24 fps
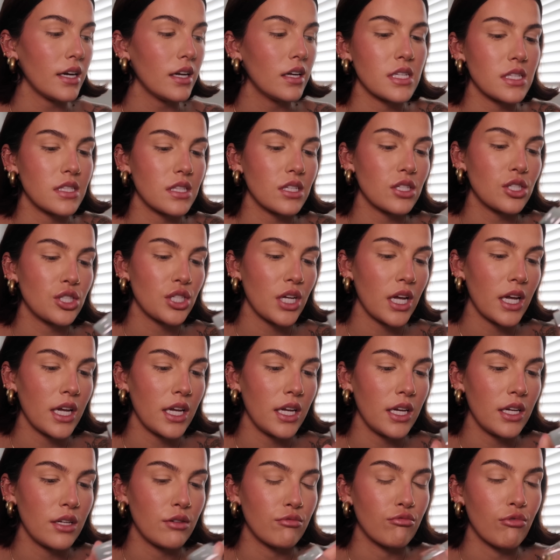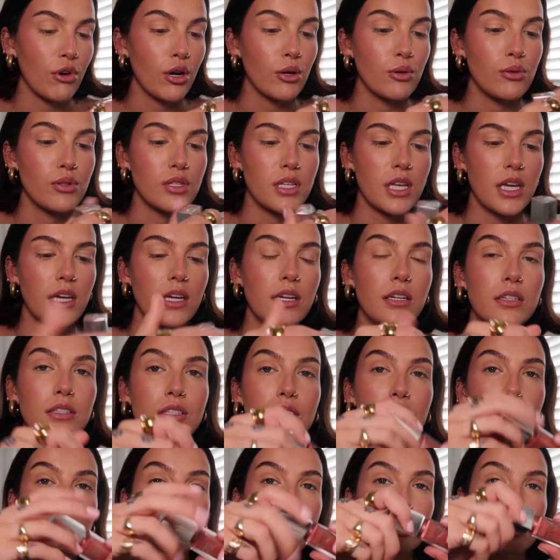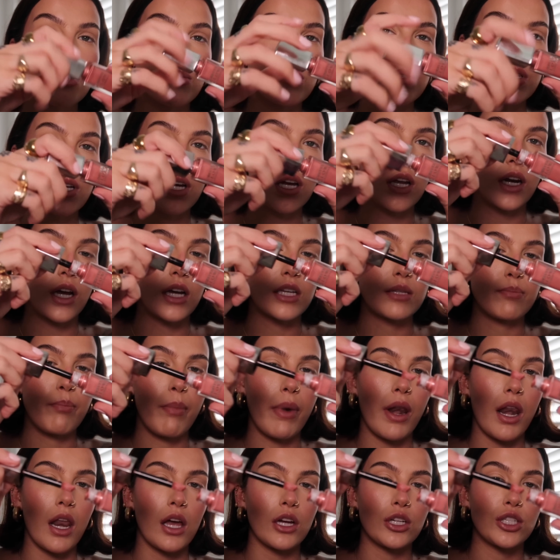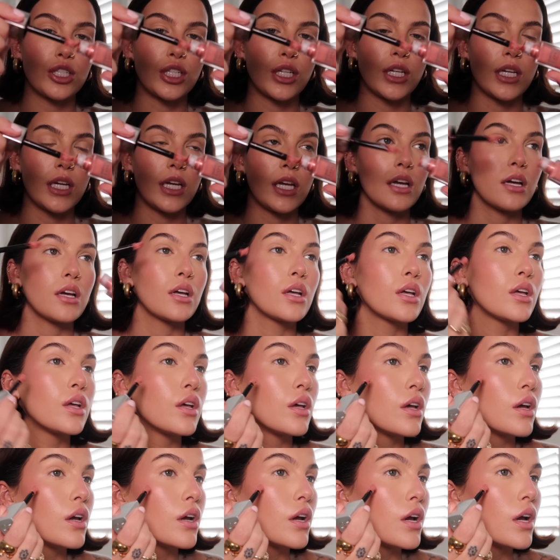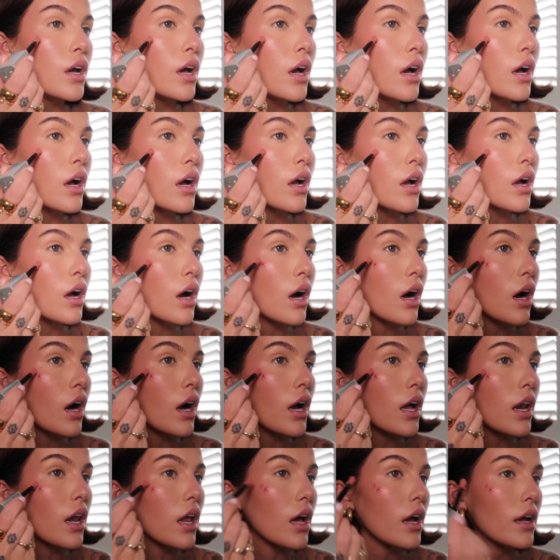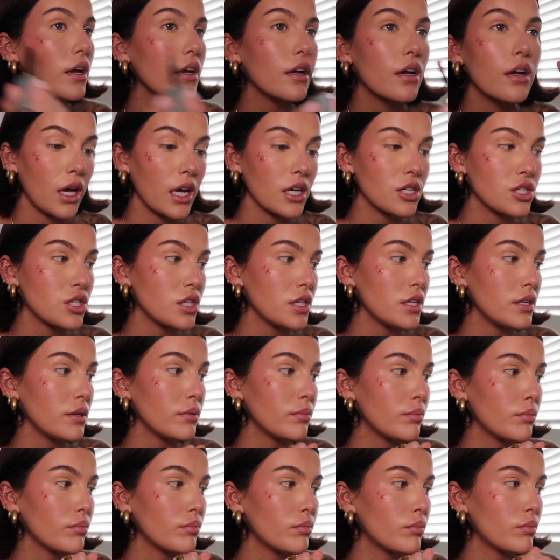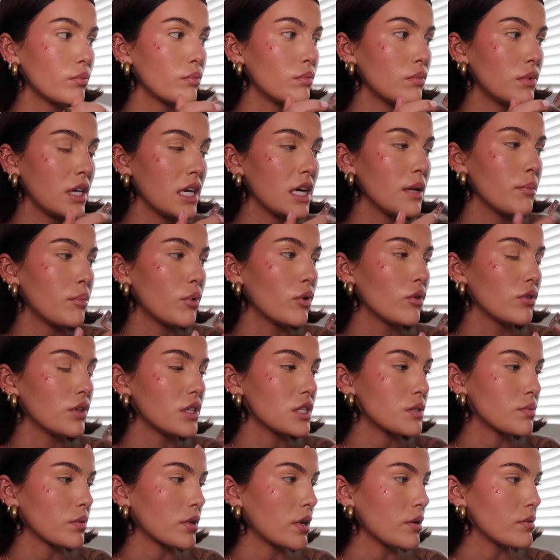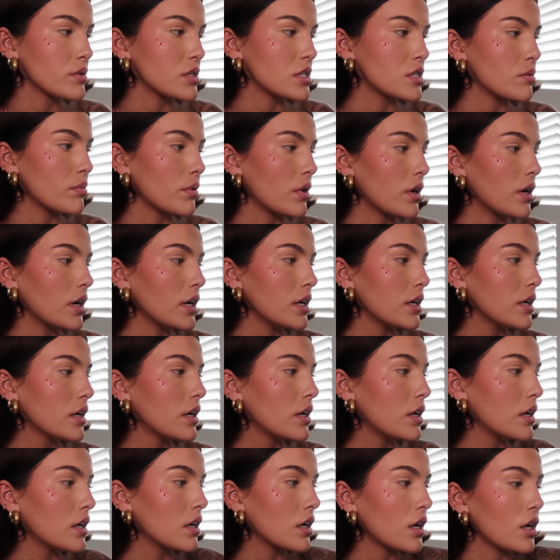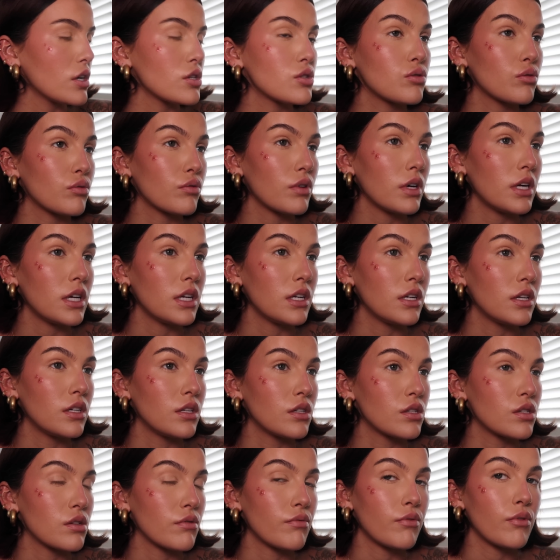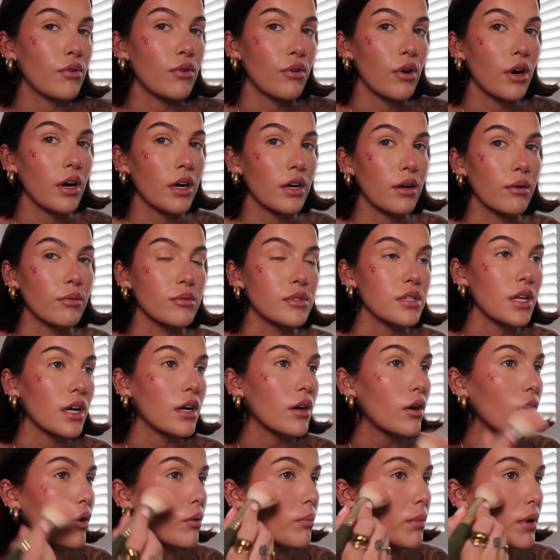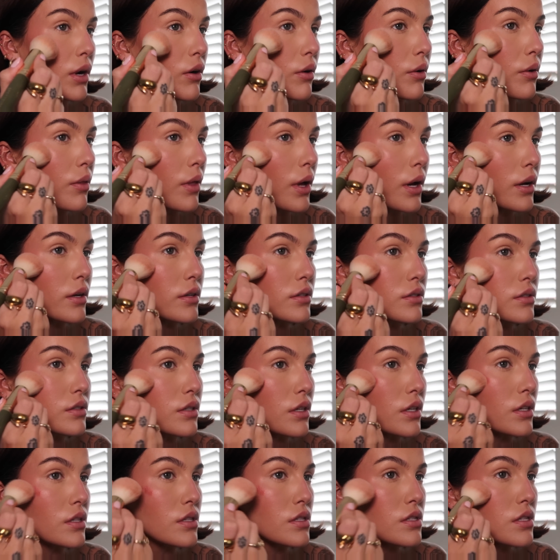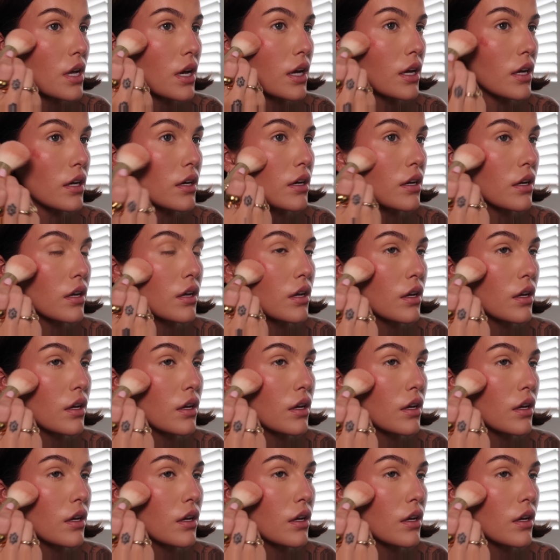This is the shade Rosy, so it's like a nice blushy highlight. I actually nearly bought this when I was in Dubai. I saw it in Sephora and I was like, oh my god, that is insane.